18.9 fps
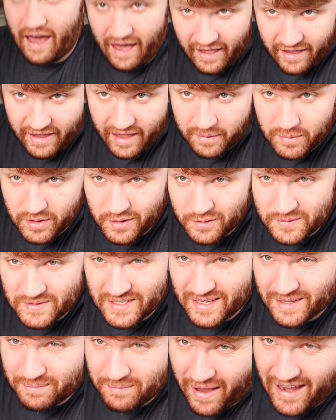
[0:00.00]
I have been using
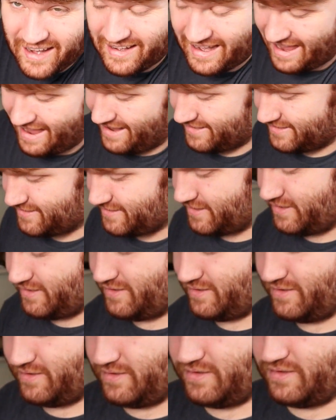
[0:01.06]
in my NAS.
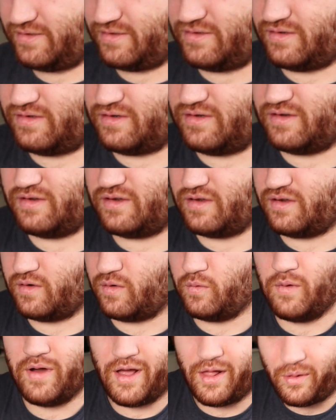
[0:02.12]

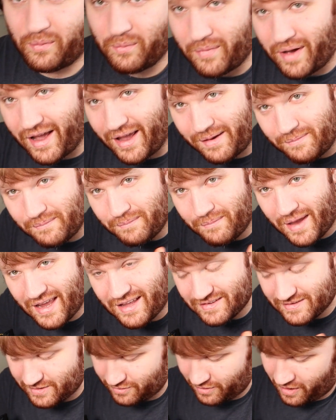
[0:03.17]
Well, my main
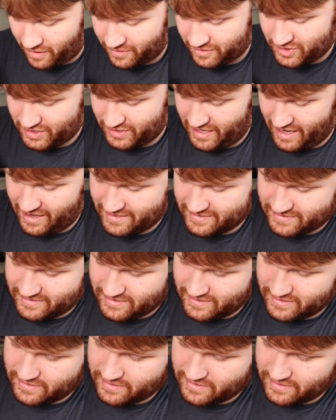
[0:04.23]
Synology NAS.